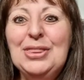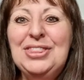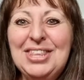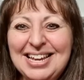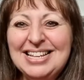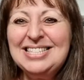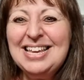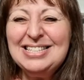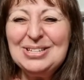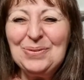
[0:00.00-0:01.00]
This
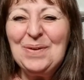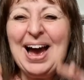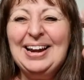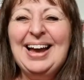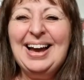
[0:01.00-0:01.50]
is one